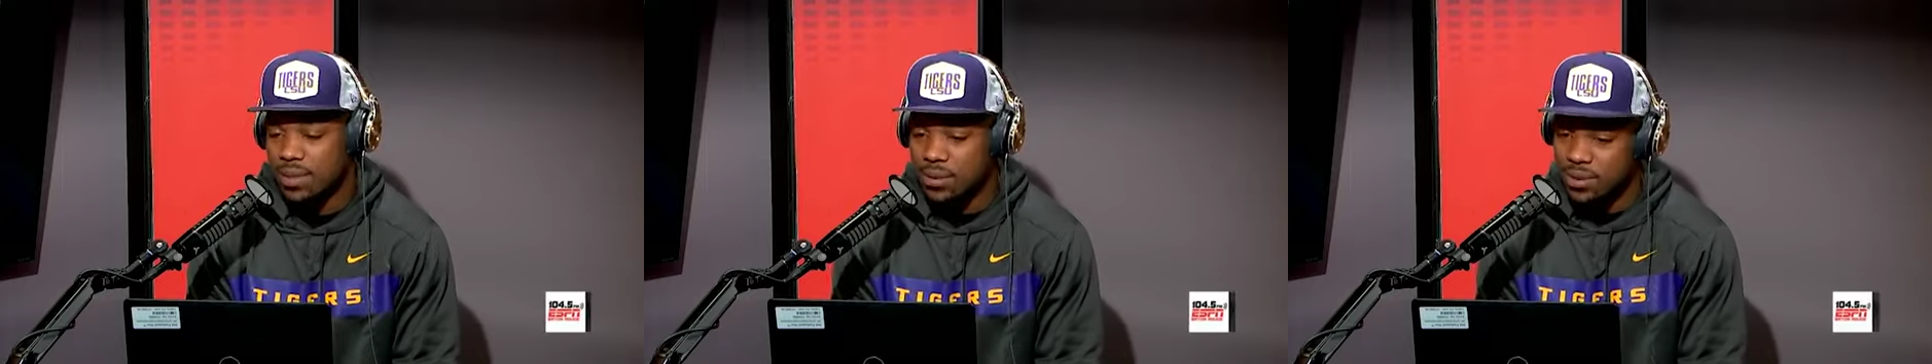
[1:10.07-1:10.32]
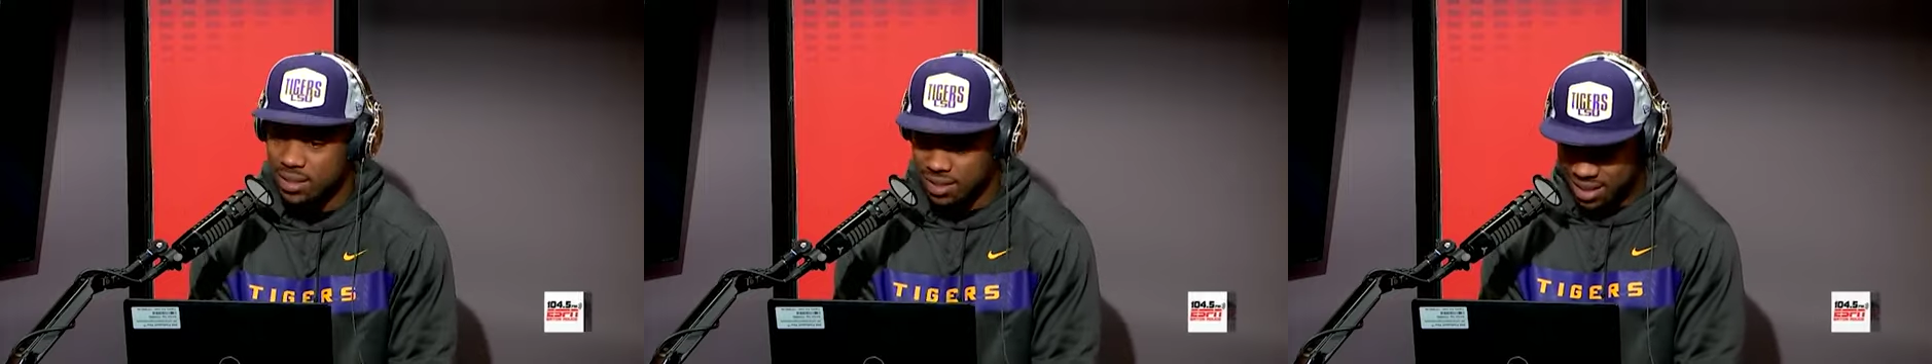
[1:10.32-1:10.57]
That
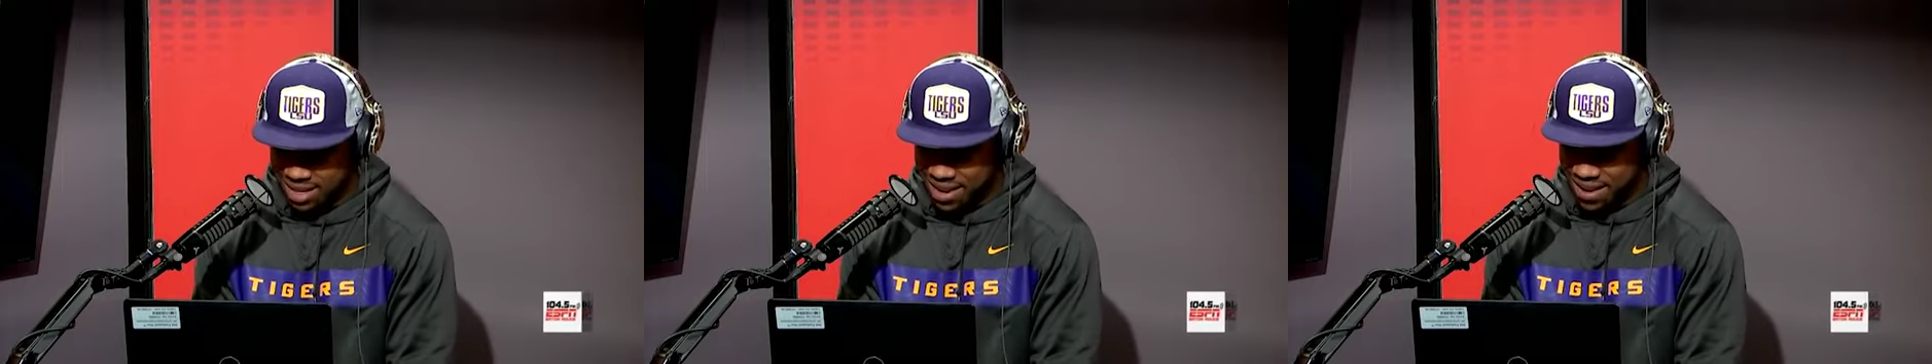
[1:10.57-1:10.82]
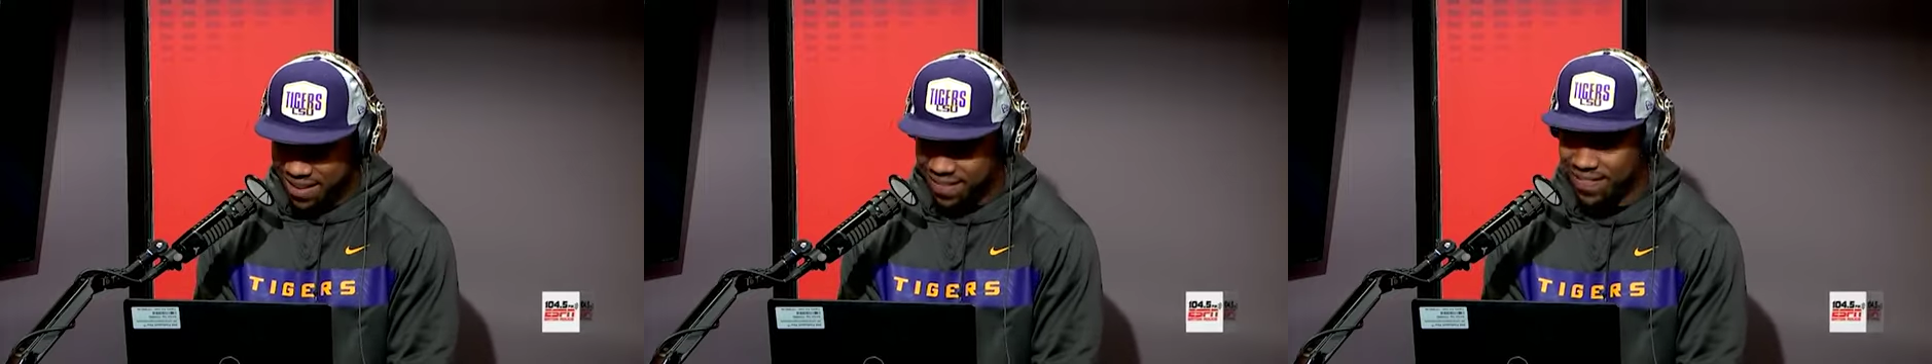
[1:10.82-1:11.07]
was just
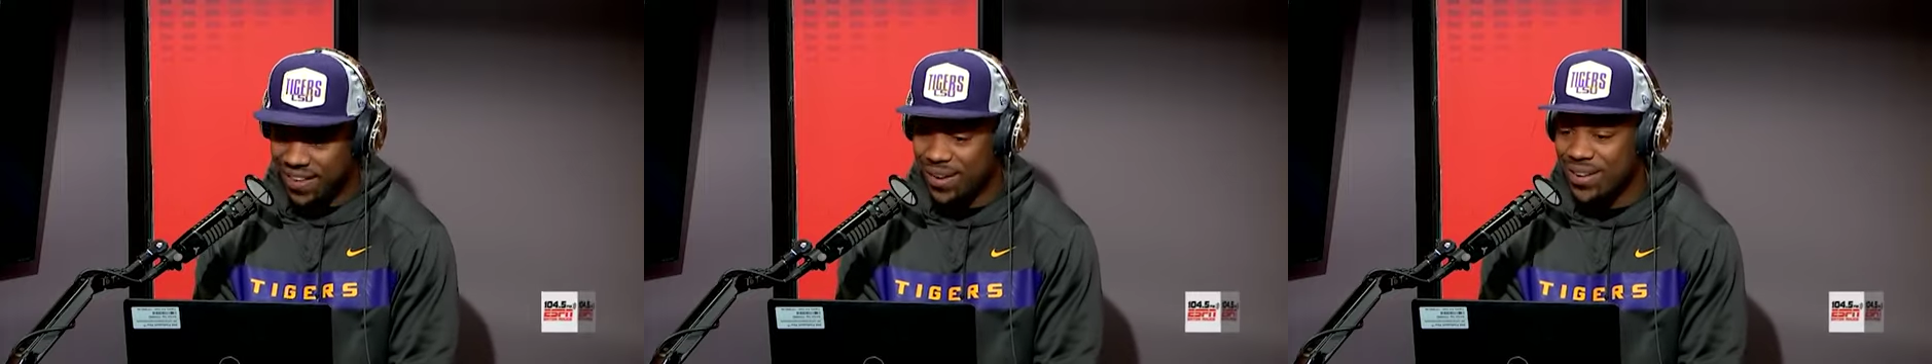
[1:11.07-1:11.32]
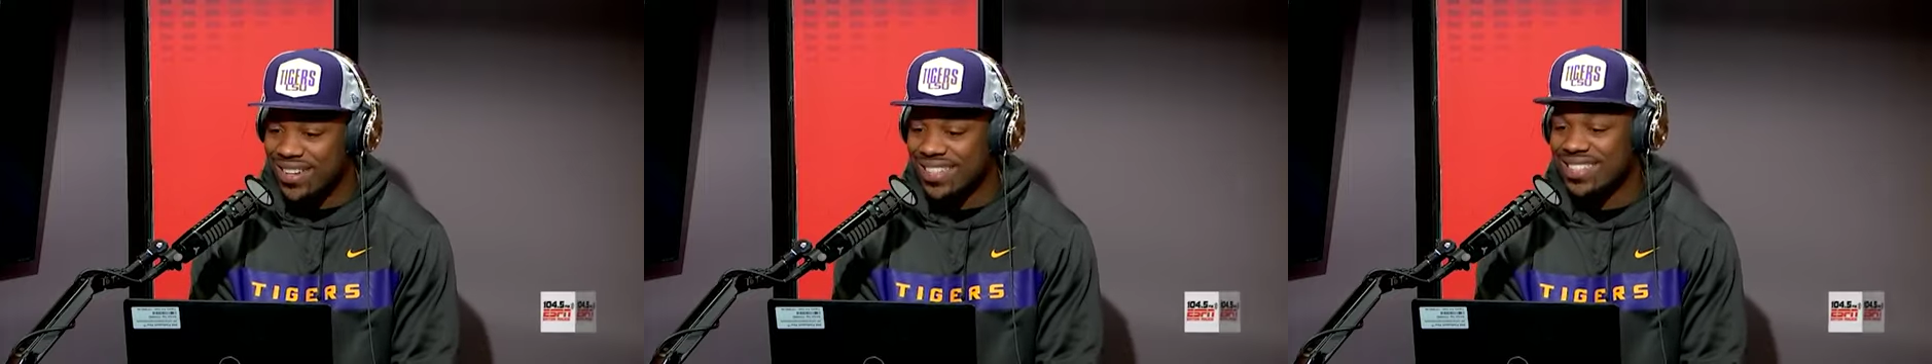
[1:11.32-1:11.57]
a
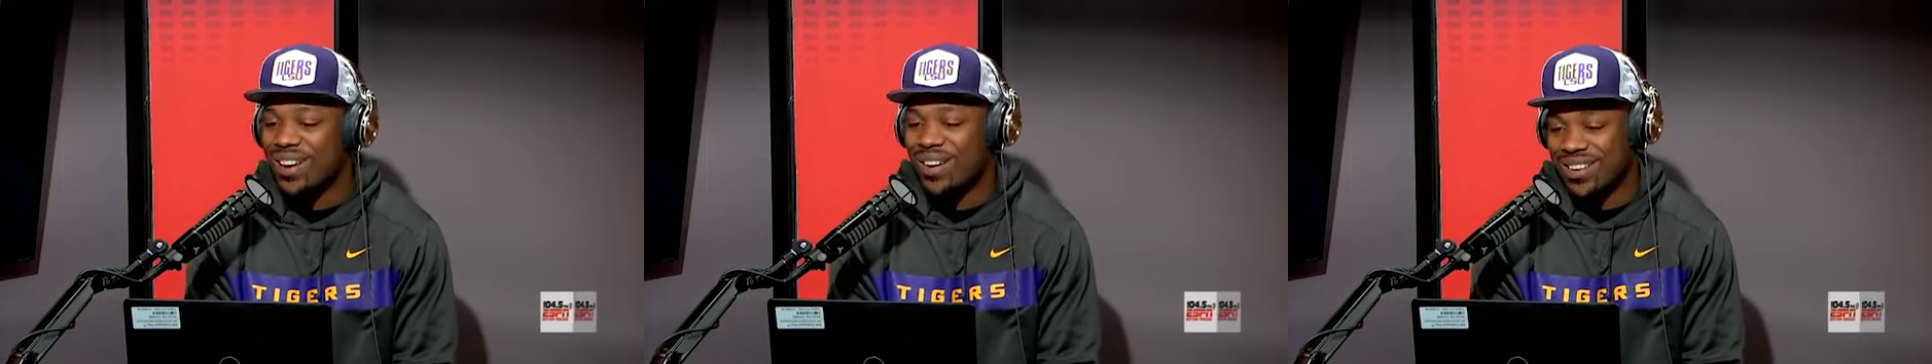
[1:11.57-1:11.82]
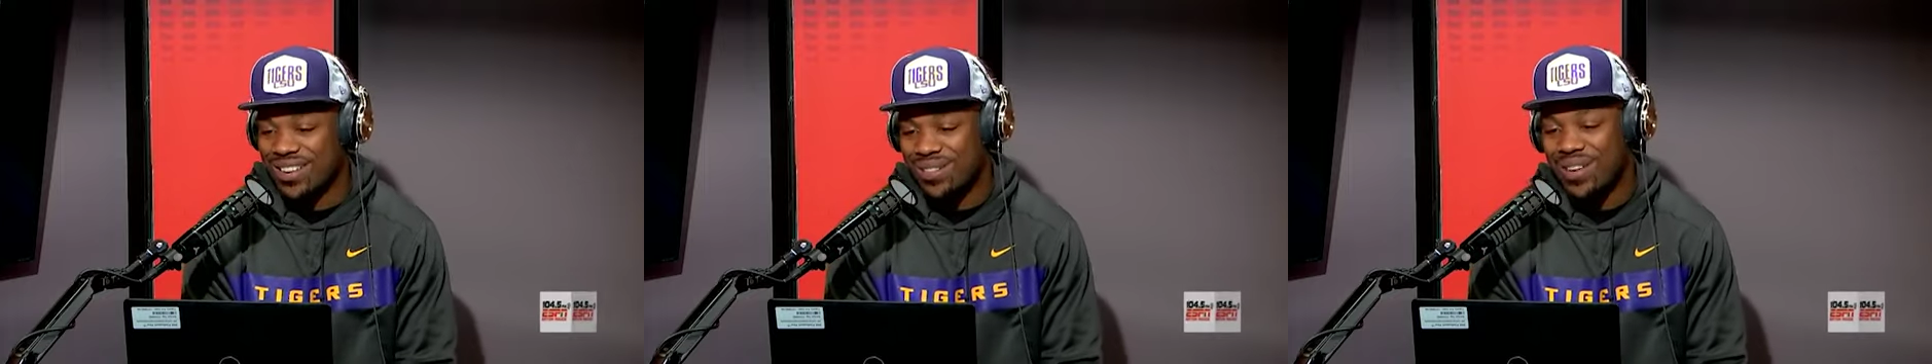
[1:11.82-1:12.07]
very
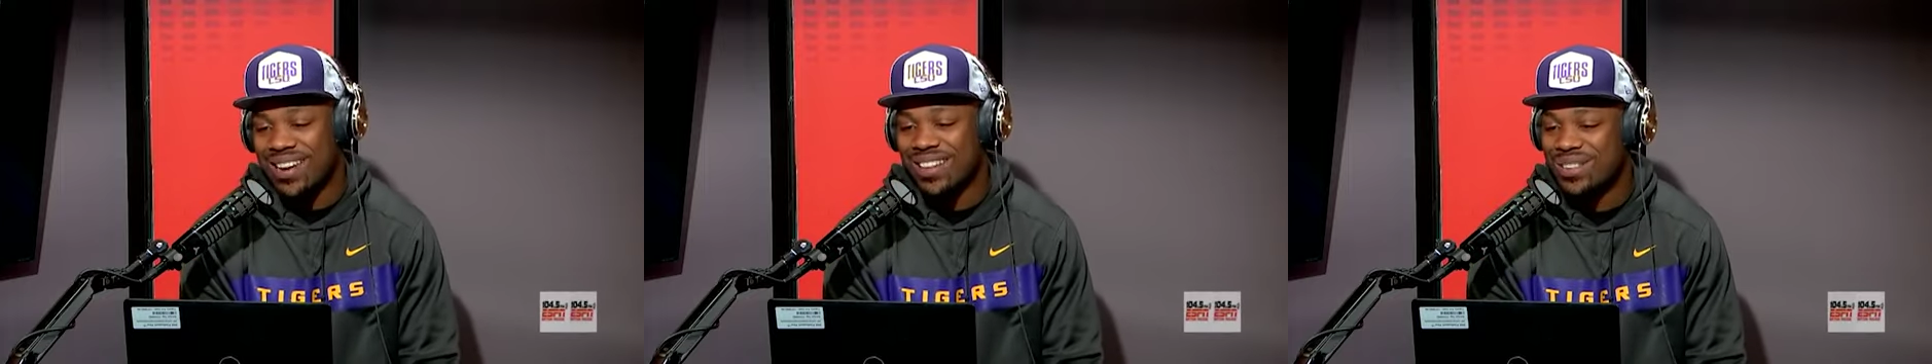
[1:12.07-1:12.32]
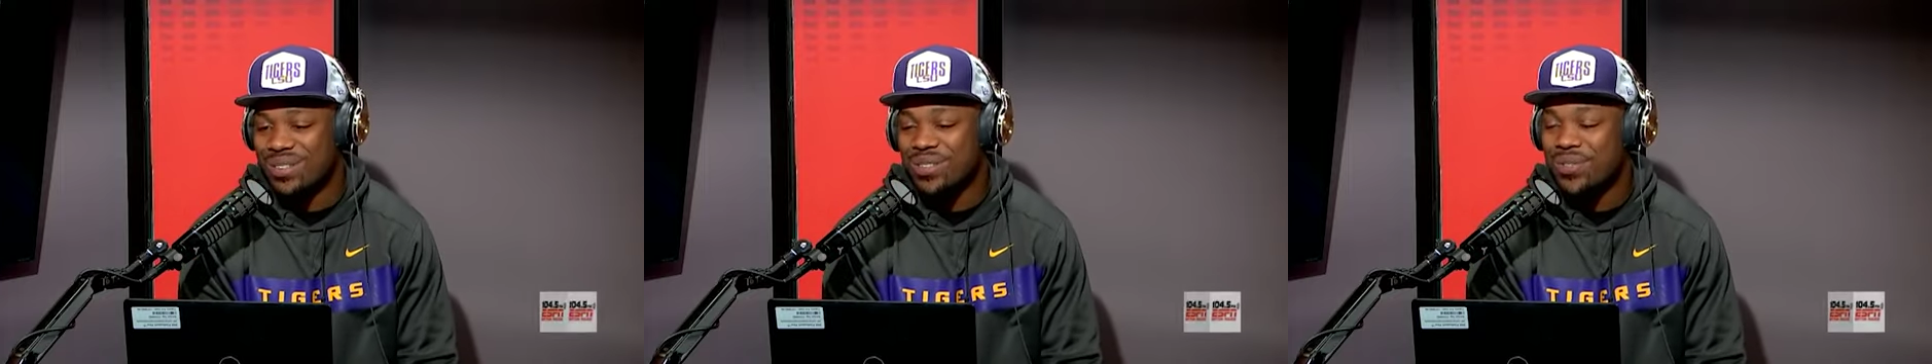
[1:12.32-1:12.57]
disheartening way to
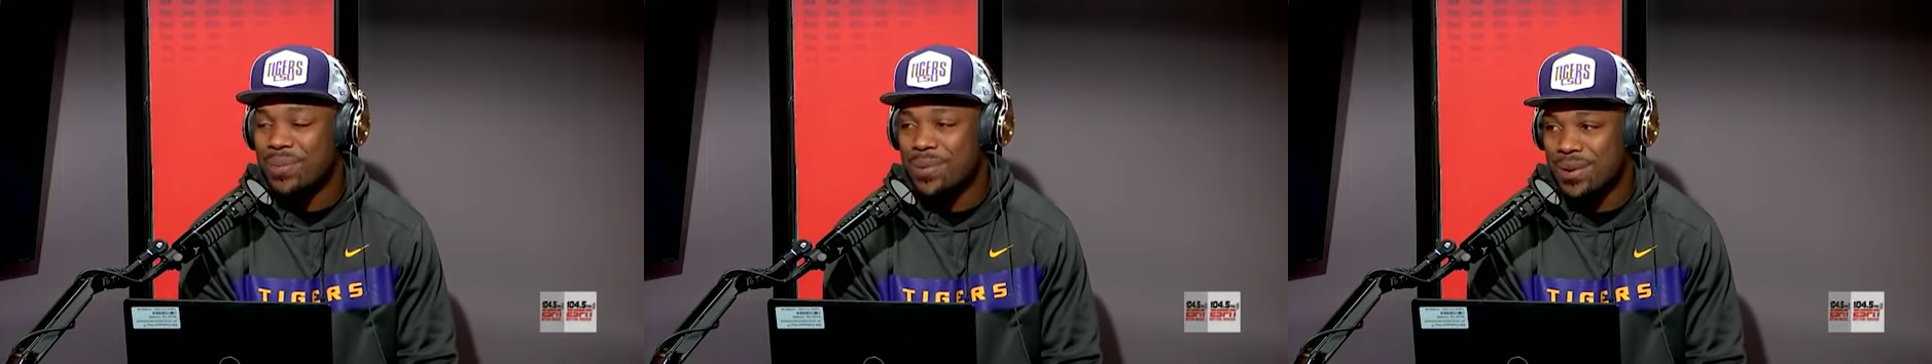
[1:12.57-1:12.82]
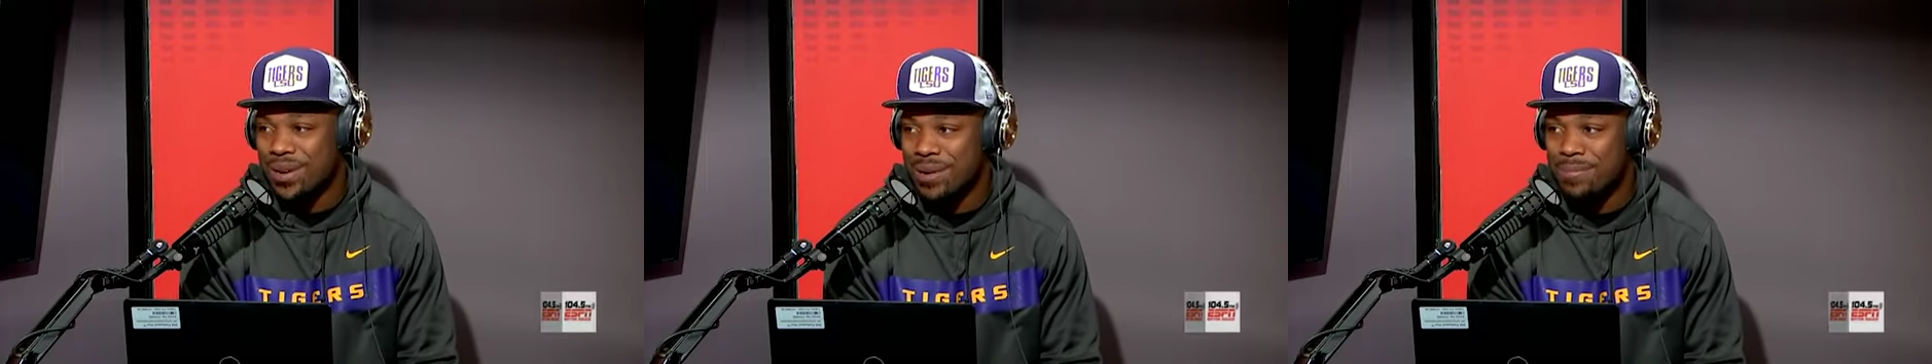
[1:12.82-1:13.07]
lose a
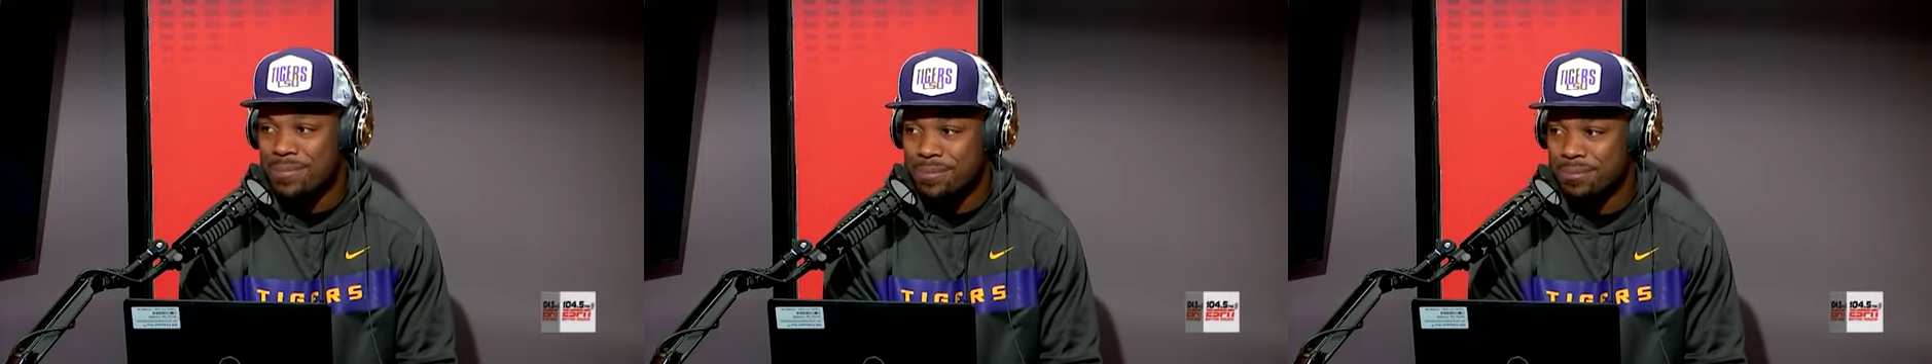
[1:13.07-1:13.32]
football game.